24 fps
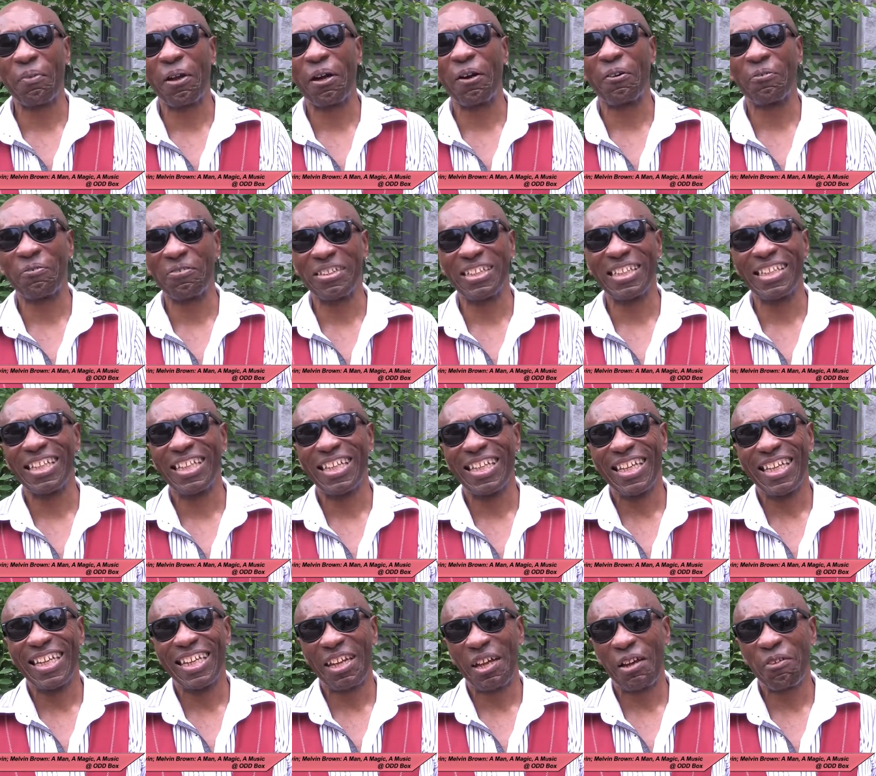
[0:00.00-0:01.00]
Melvin.
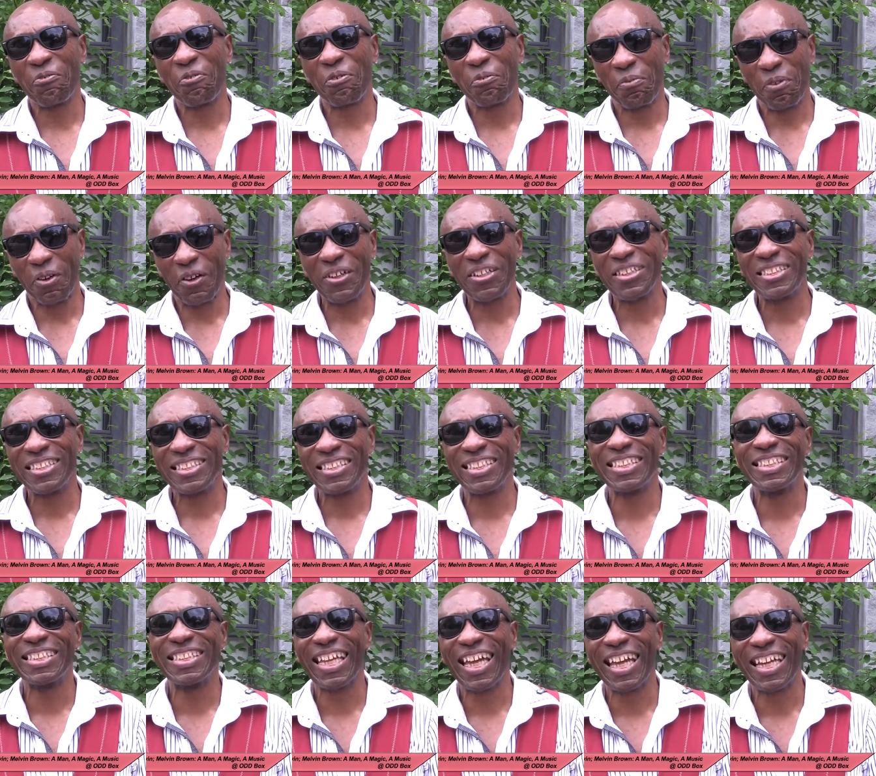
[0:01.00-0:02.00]
I'm from
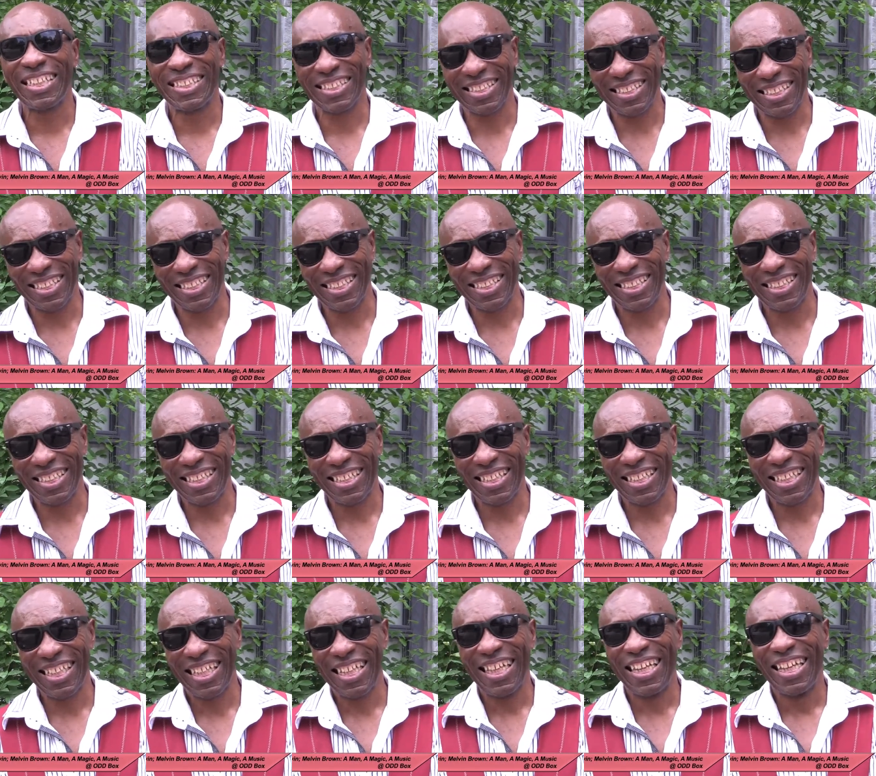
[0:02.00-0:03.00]
Austin, Texas.
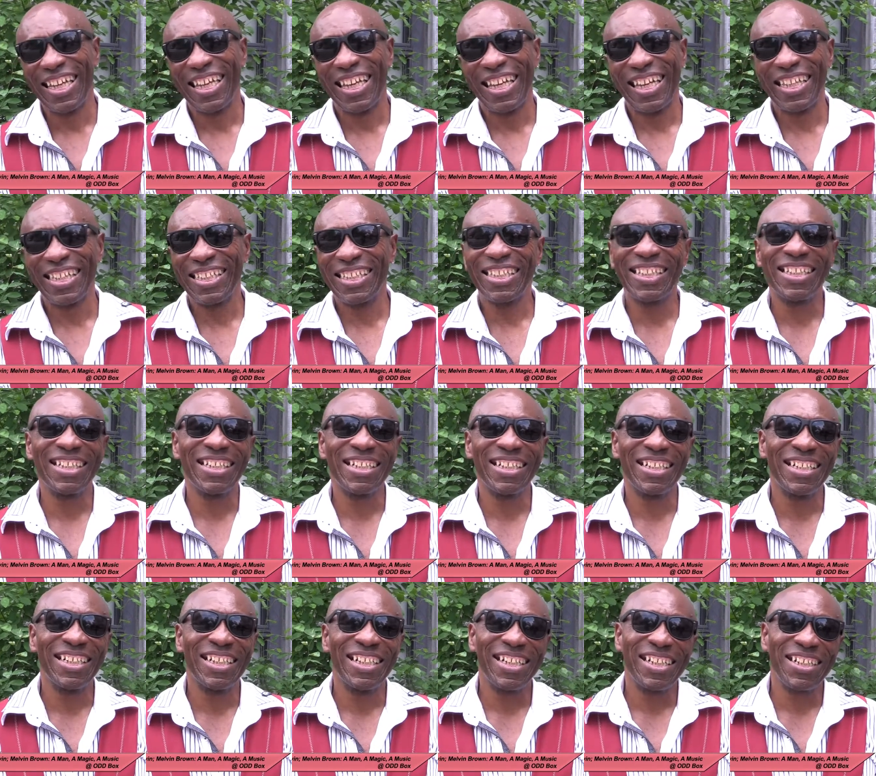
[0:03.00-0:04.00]
And the
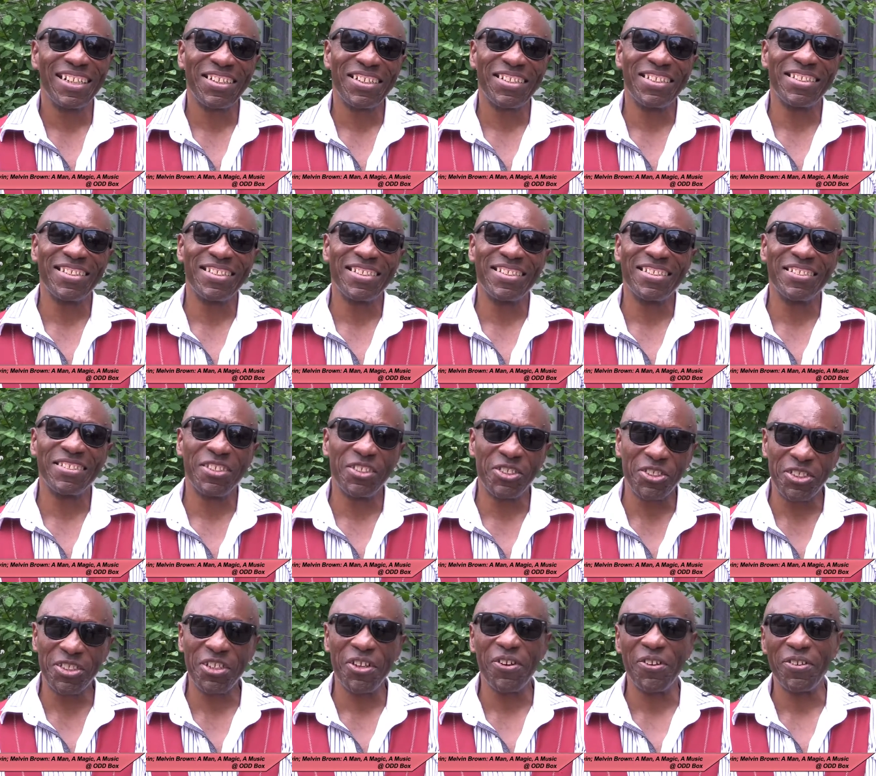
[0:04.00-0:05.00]

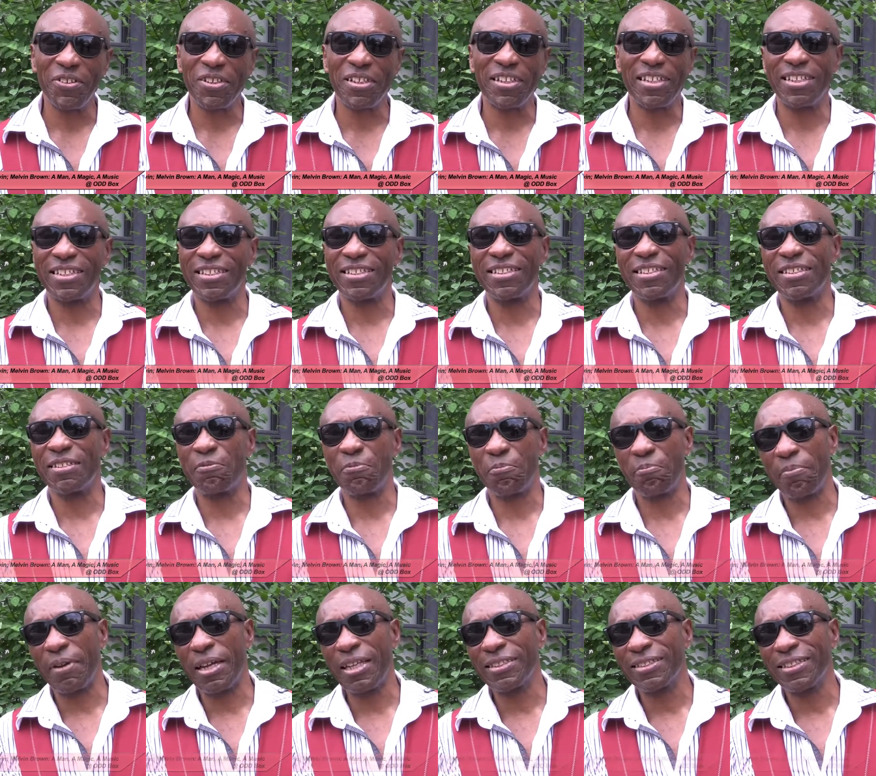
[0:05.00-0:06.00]
show,
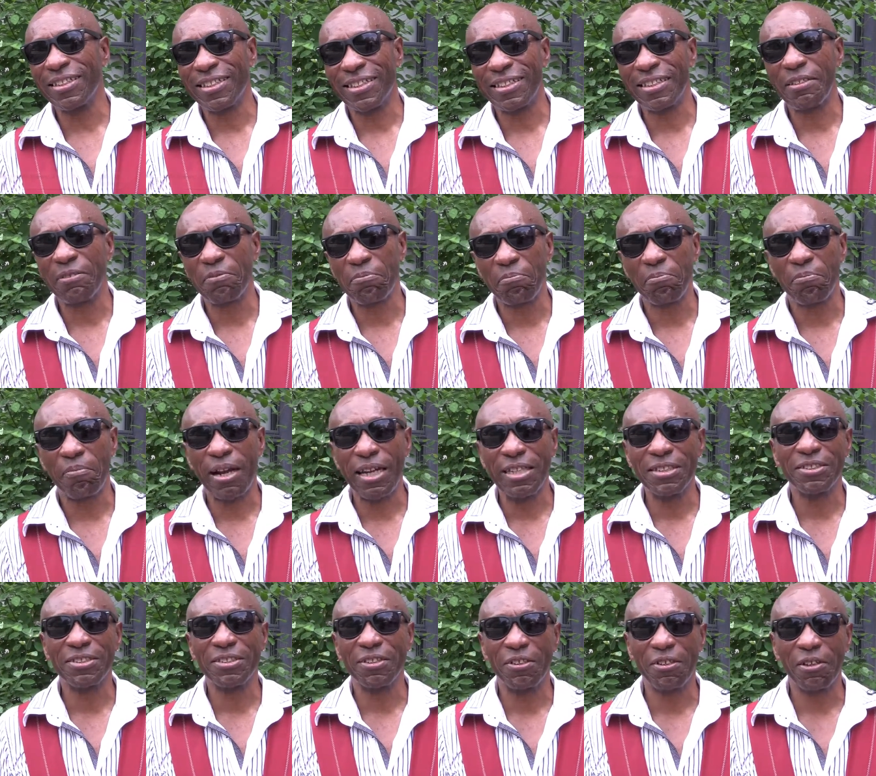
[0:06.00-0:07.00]
basically, my
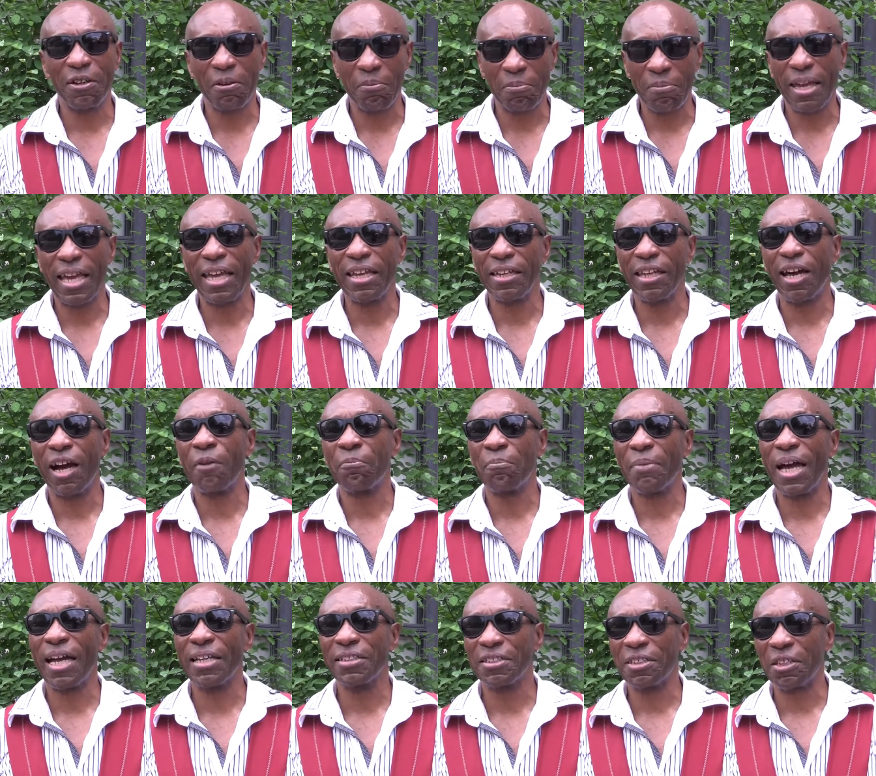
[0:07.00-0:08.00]
show, A Man, A
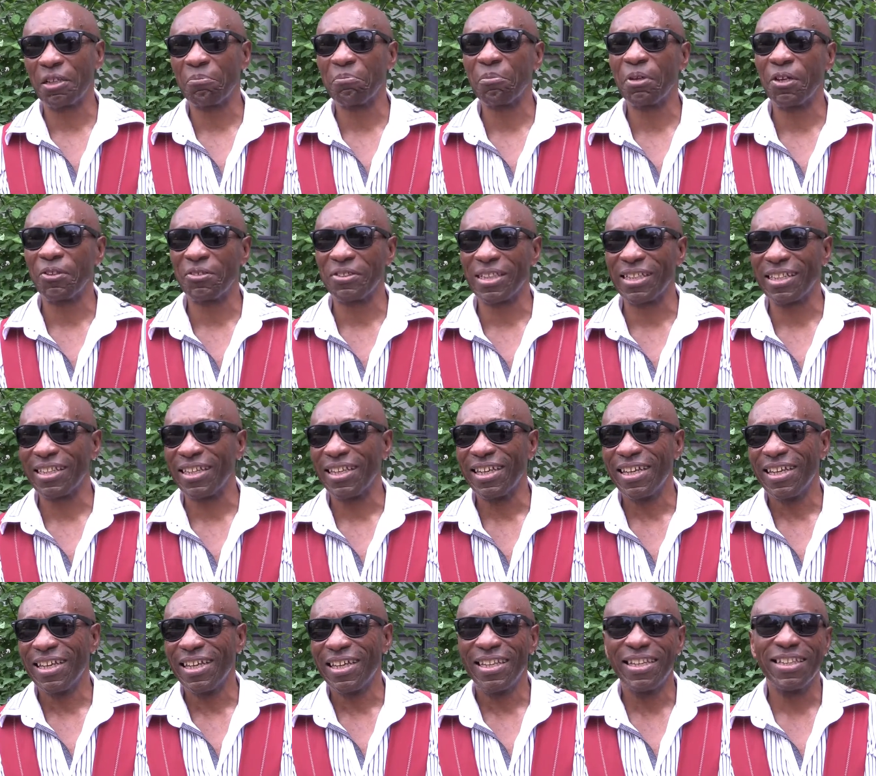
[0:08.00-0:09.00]
Magic, A Music,
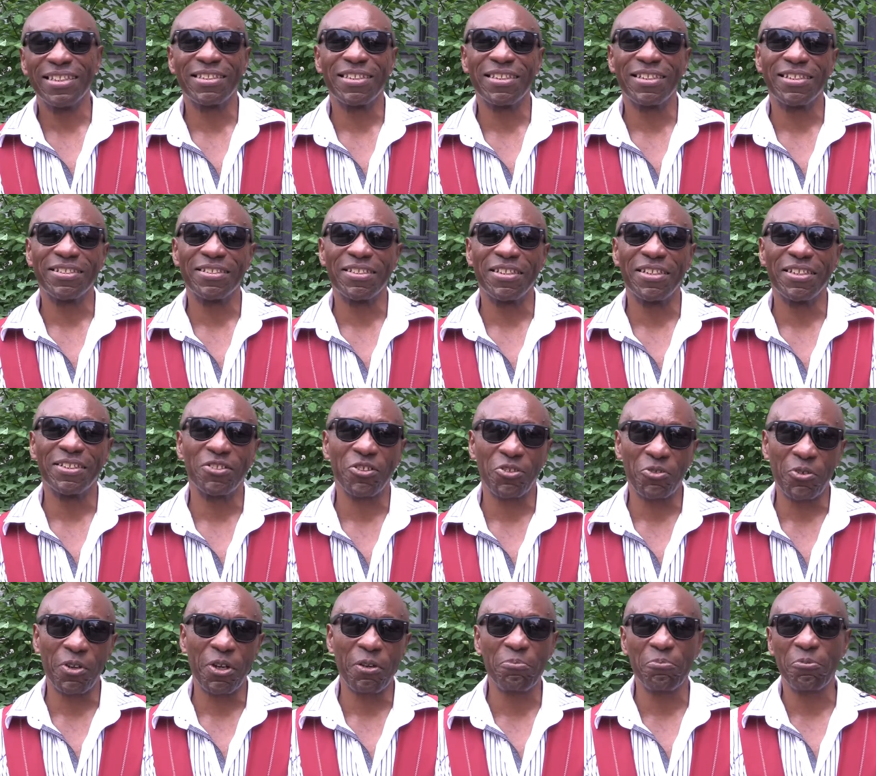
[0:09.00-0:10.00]
it's a
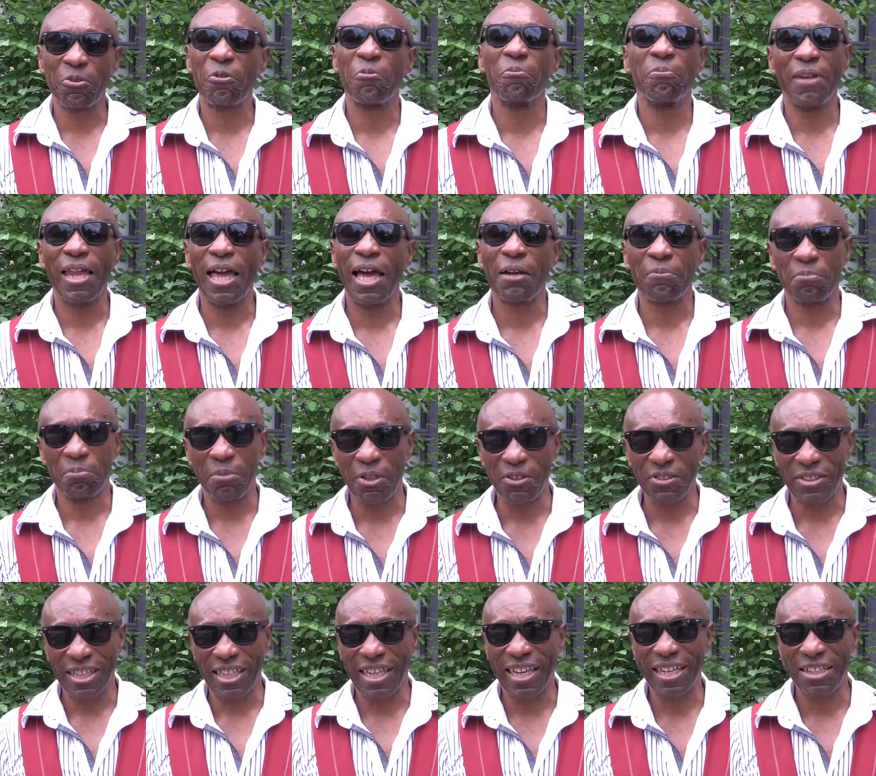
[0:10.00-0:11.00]
trip through black
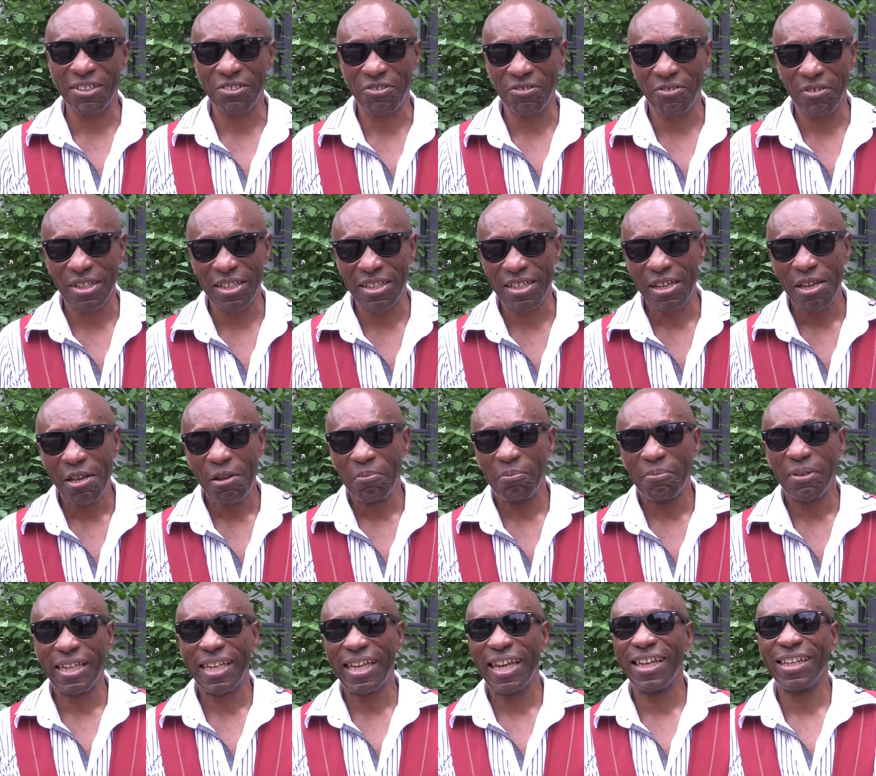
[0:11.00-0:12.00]
music history,
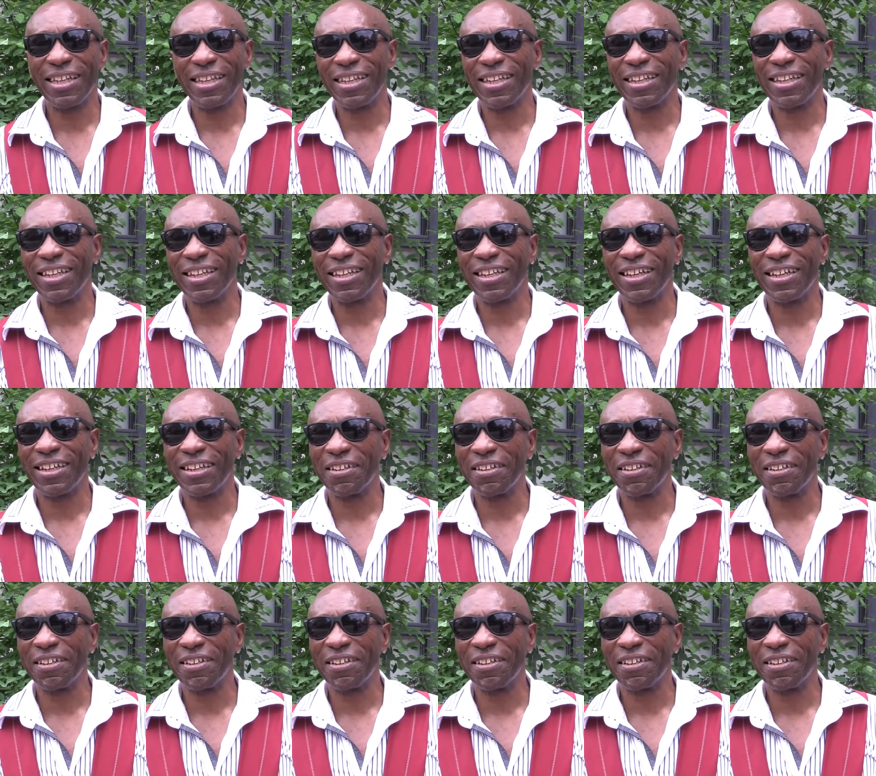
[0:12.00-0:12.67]
beginning in